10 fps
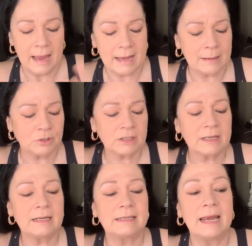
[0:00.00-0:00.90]
And I'm just
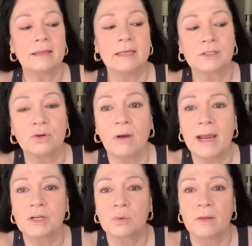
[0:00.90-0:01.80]
gonna take this
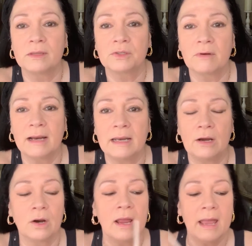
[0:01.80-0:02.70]
grayish one that's right
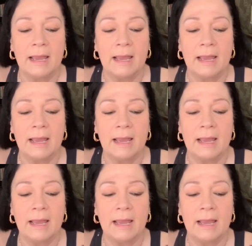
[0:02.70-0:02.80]
here,